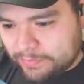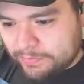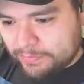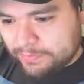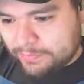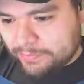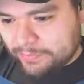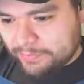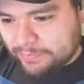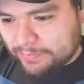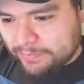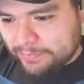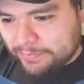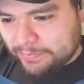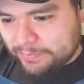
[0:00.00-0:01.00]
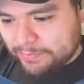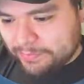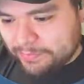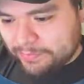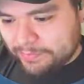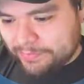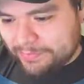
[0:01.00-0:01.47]

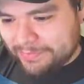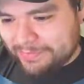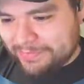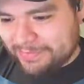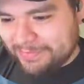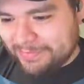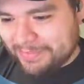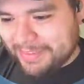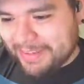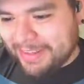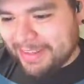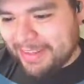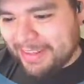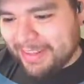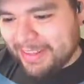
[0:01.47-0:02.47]
No one is speaking in this clip.